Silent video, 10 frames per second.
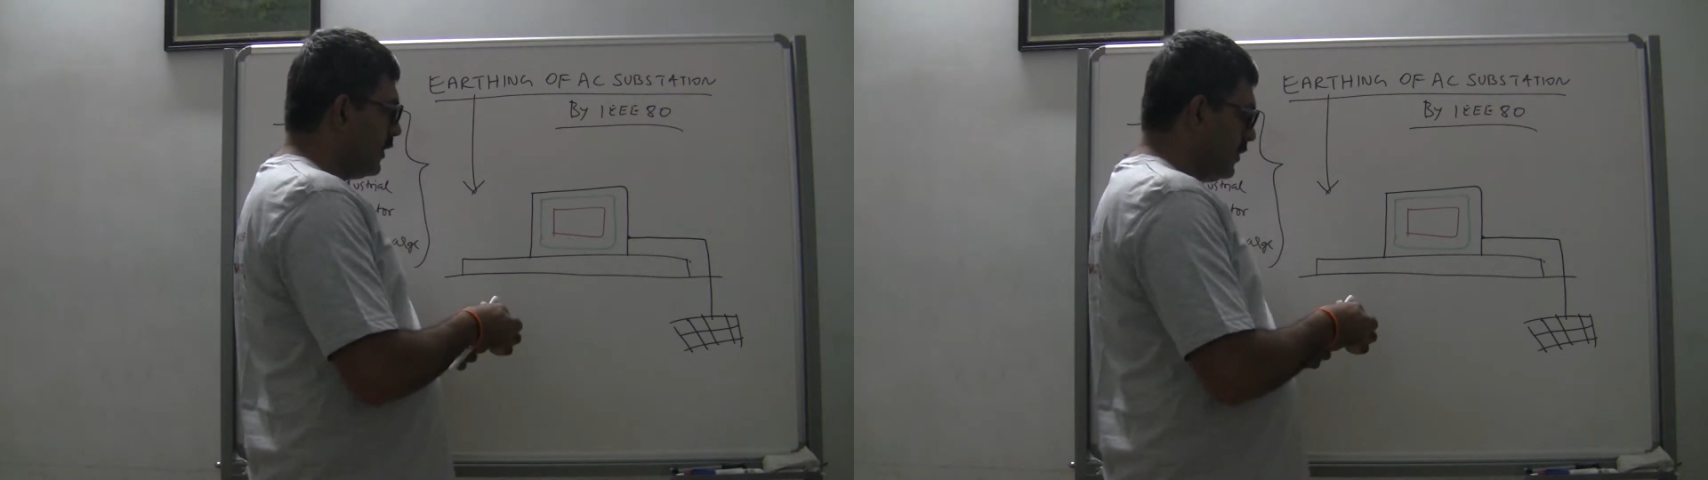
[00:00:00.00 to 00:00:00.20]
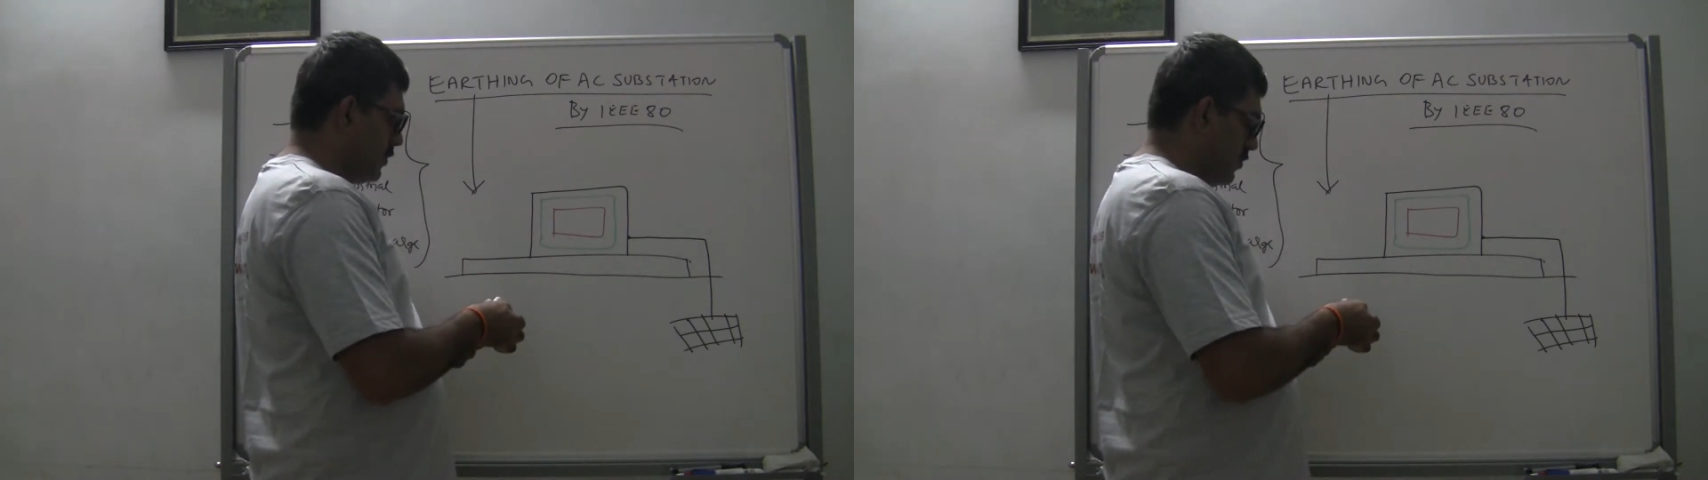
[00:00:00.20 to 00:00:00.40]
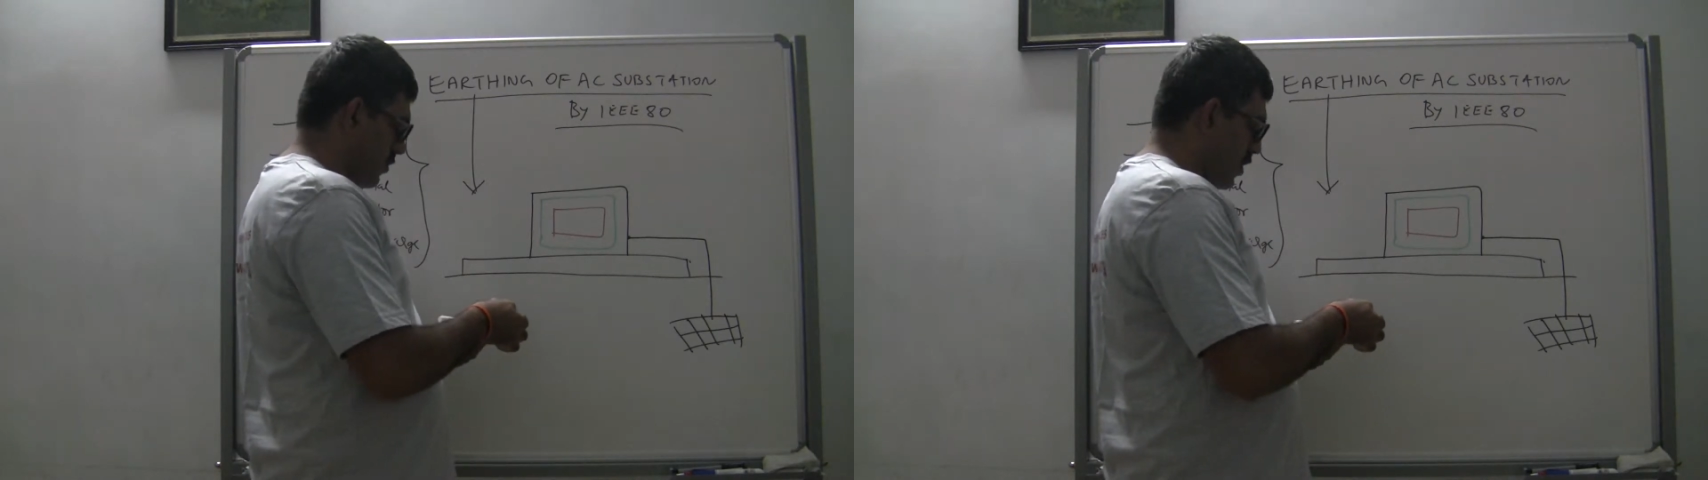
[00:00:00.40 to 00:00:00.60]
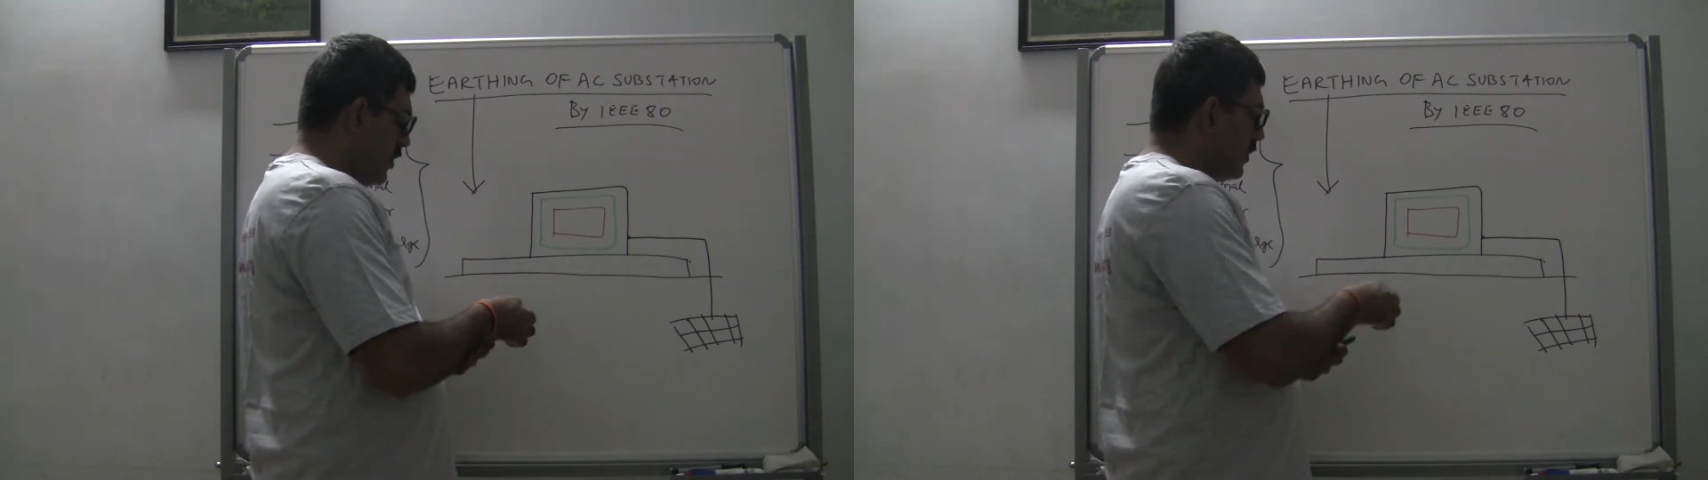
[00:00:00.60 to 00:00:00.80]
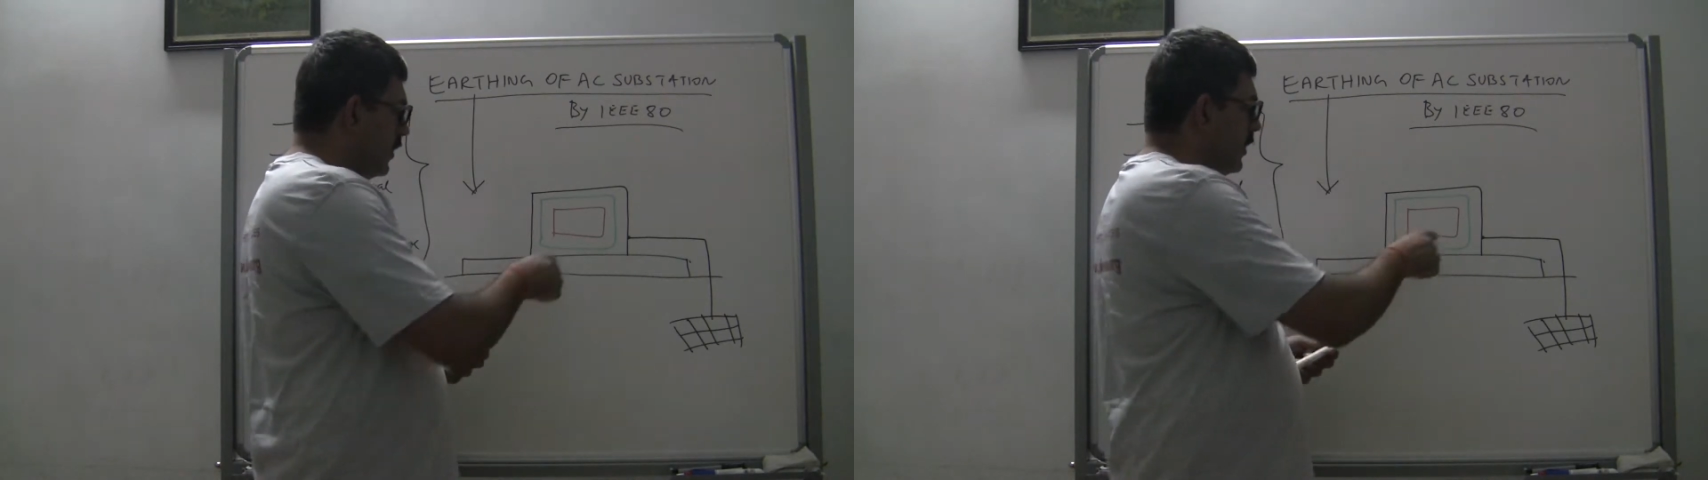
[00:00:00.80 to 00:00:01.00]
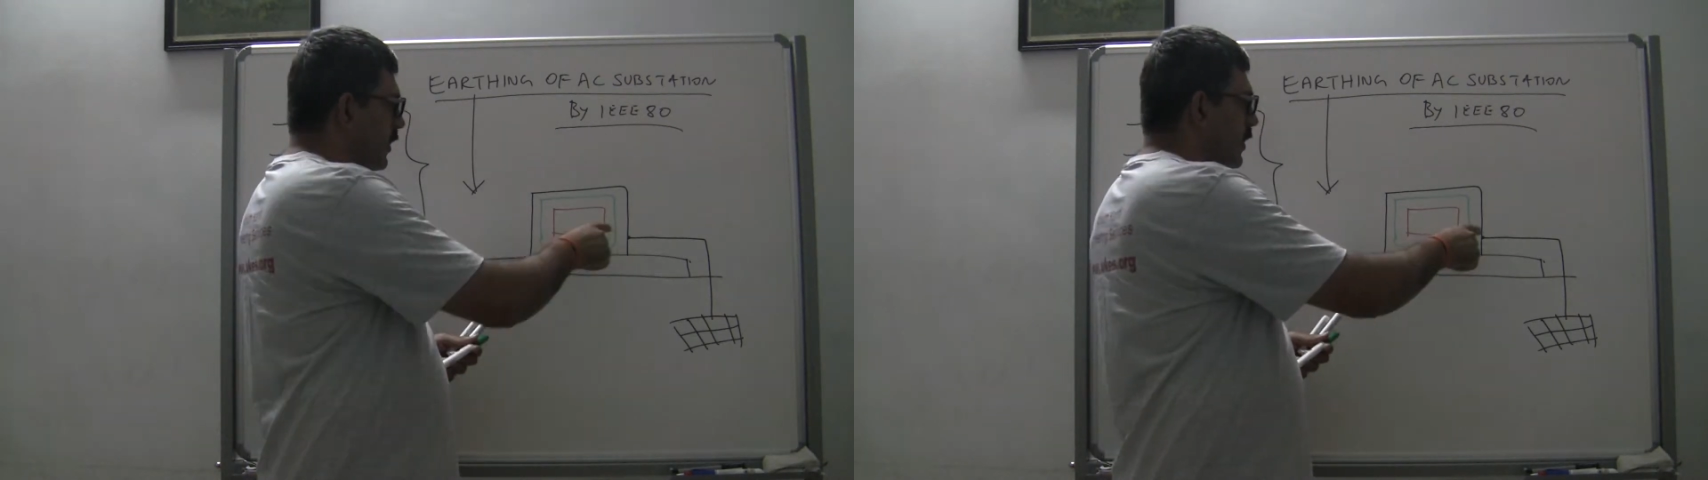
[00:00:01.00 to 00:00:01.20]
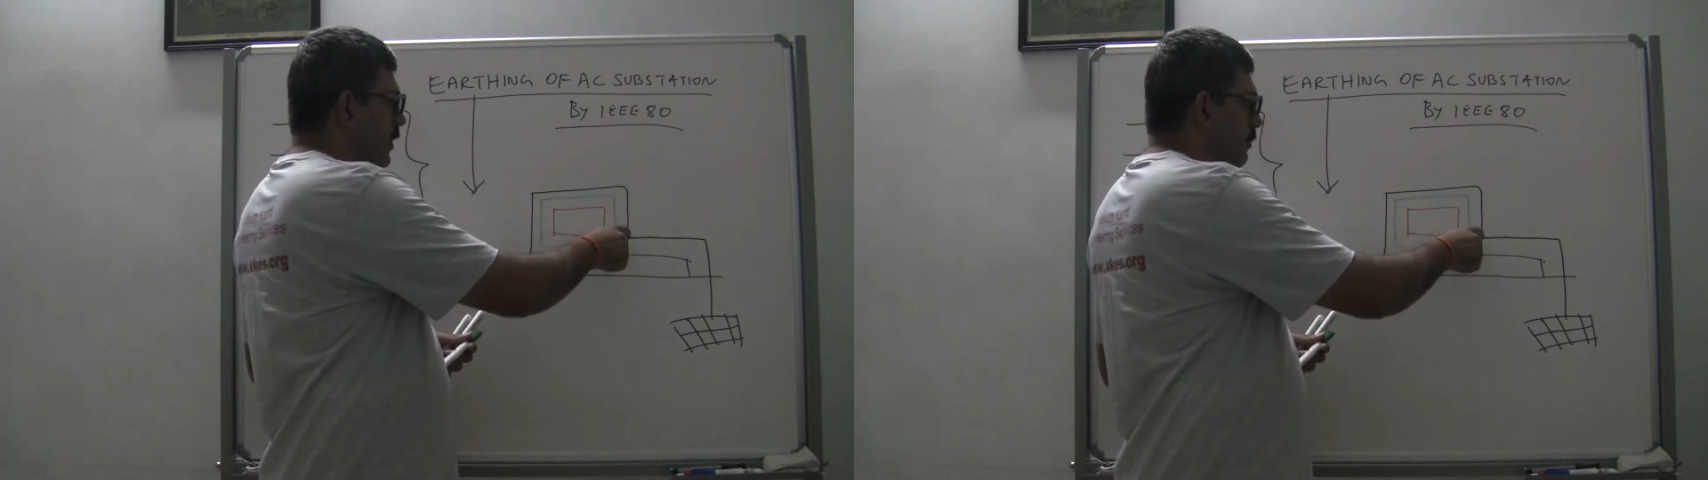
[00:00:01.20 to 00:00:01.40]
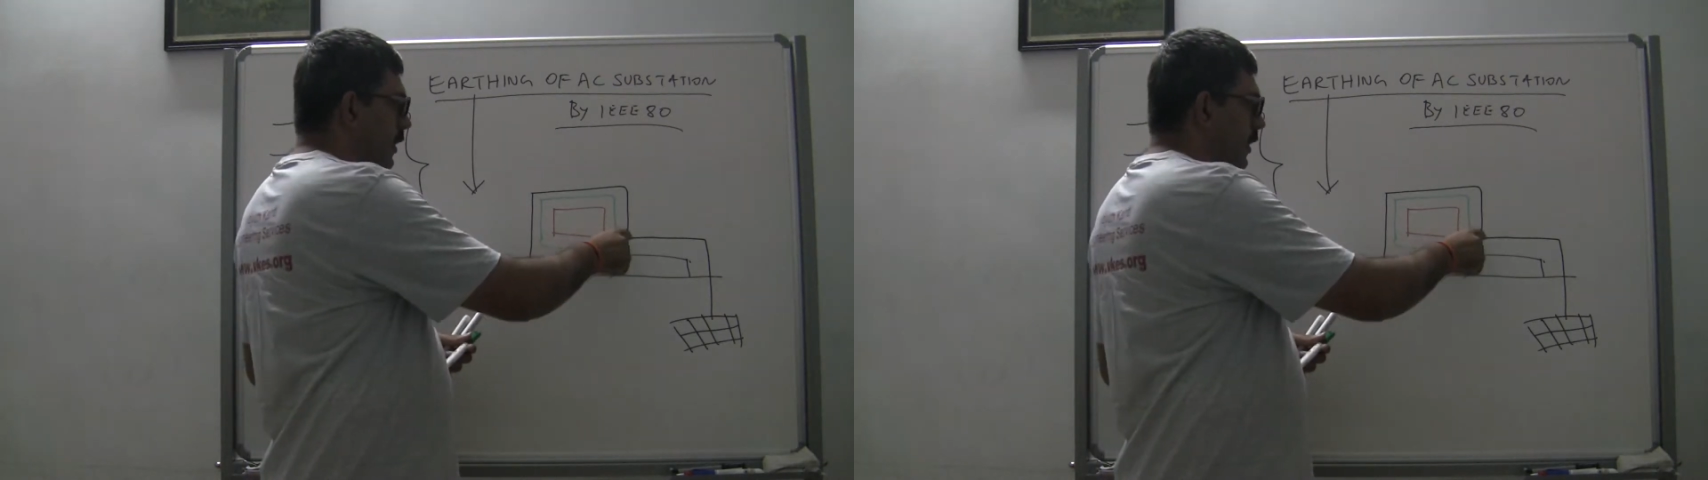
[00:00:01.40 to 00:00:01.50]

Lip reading: this non-conducting